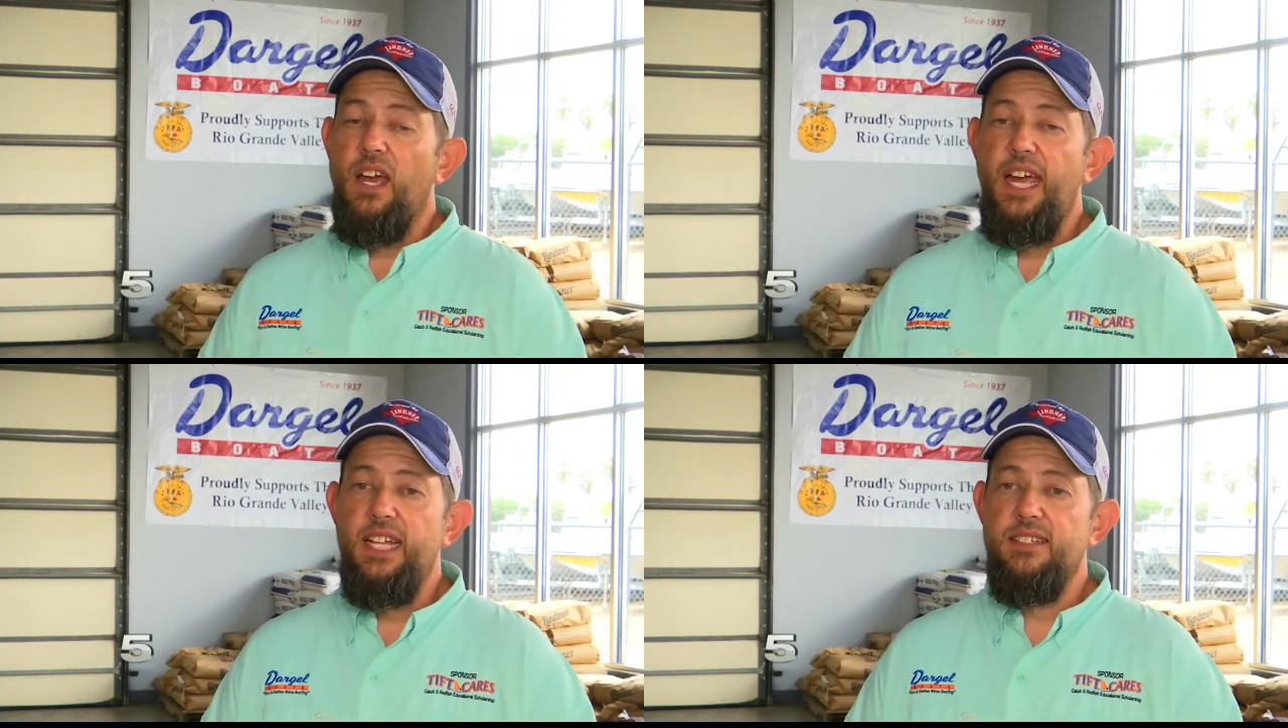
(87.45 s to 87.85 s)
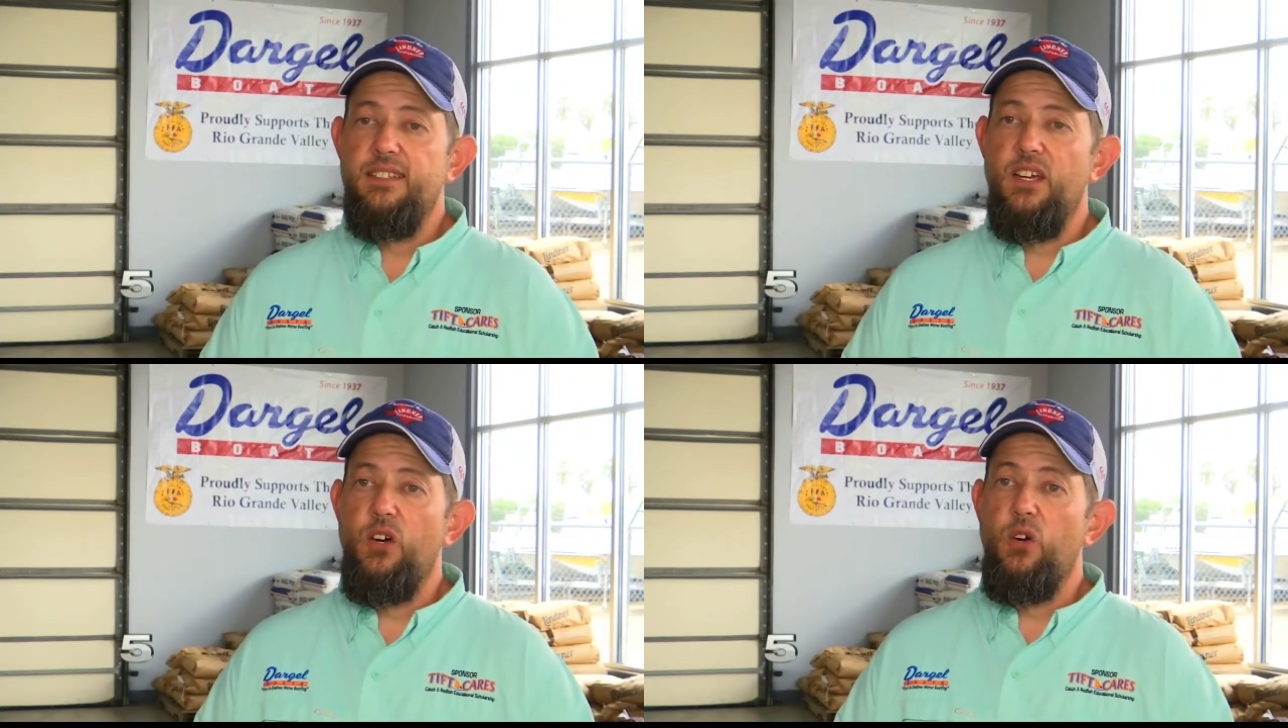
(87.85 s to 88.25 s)
And
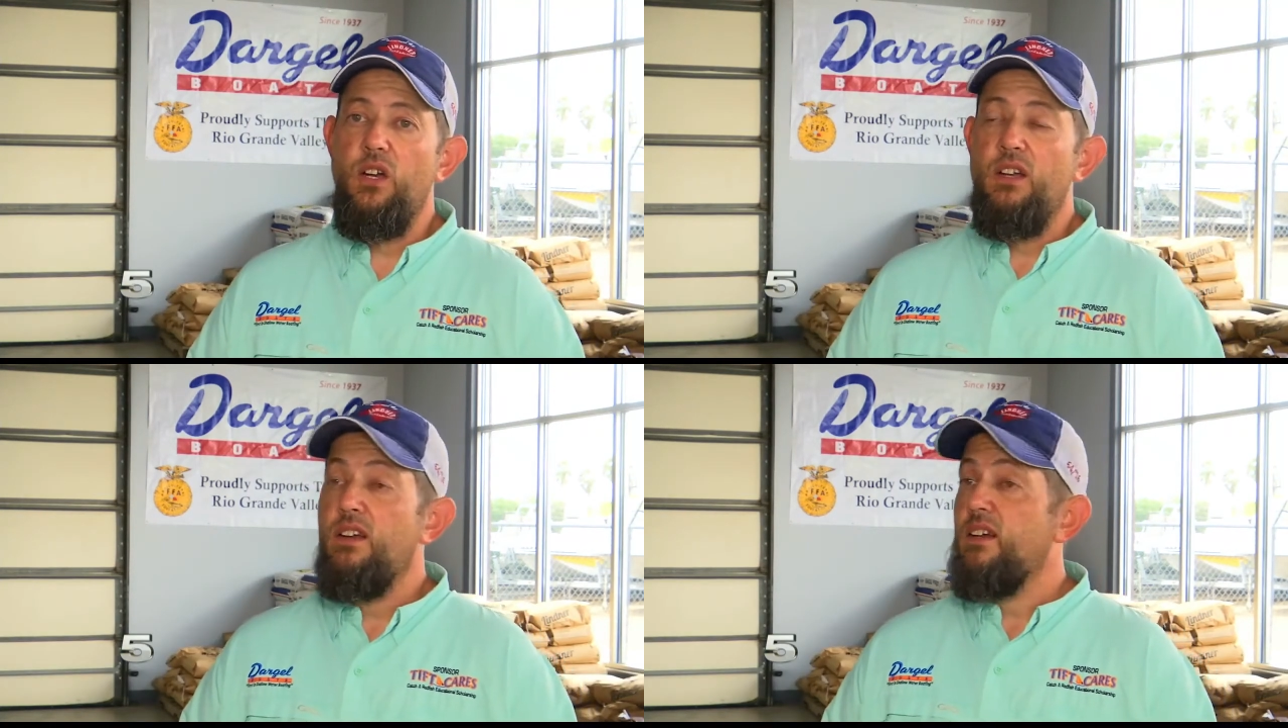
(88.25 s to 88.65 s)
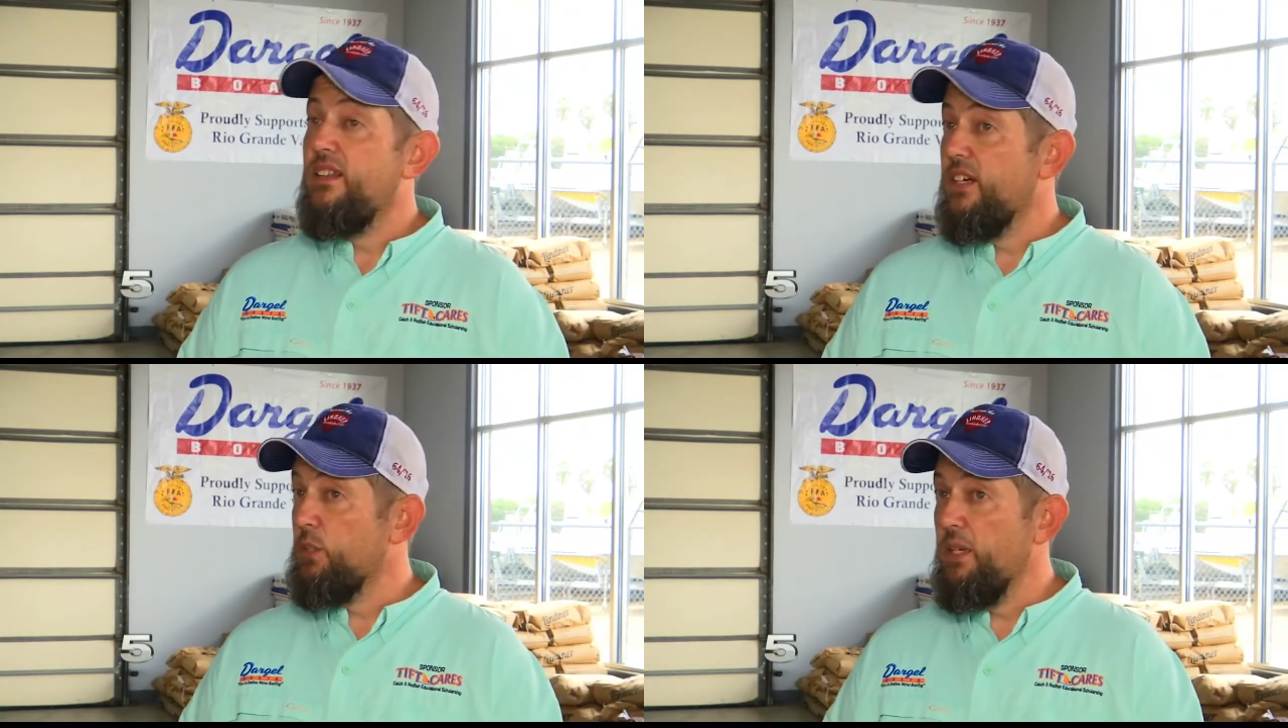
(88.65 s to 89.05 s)
so
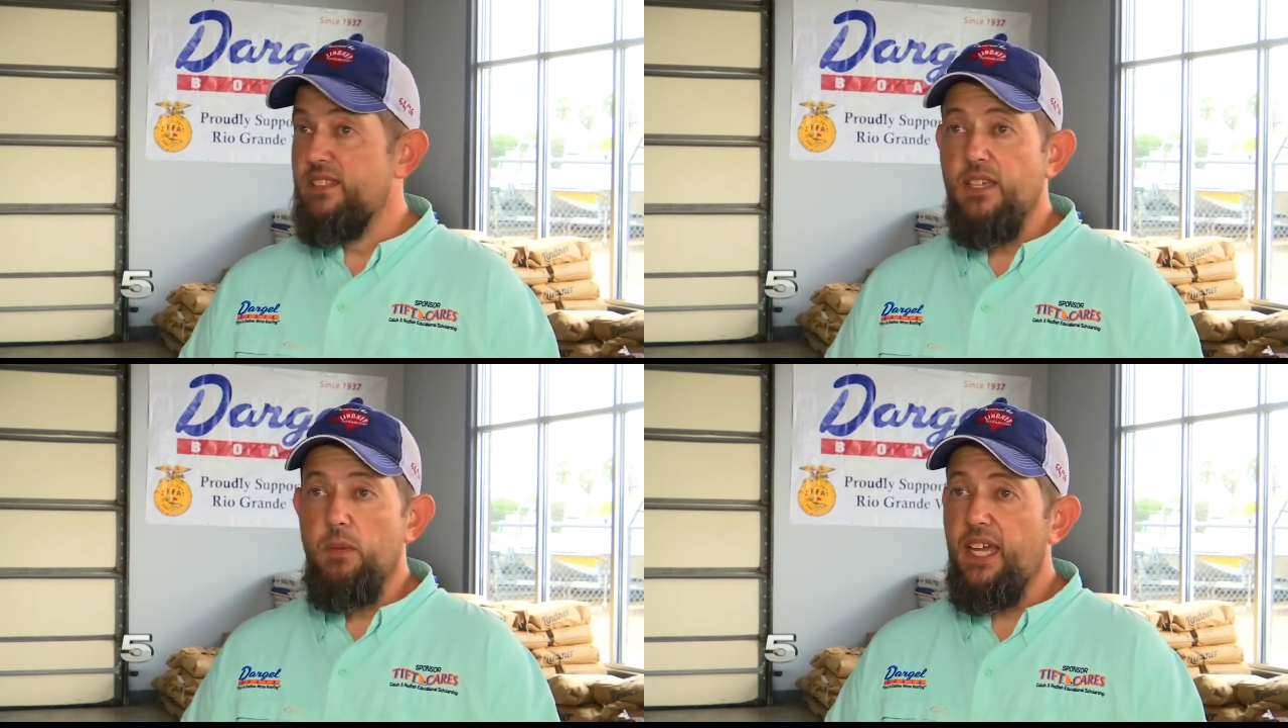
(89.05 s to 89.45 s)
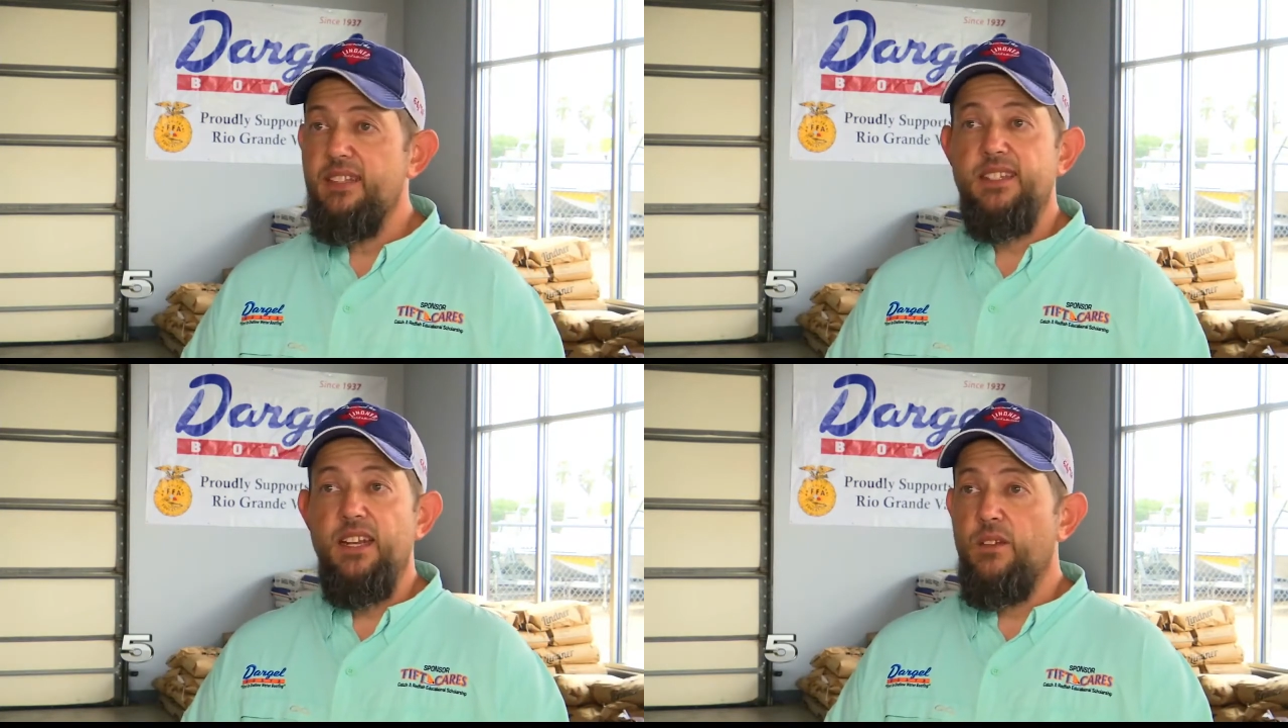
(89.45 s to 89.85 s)
there's been some kids that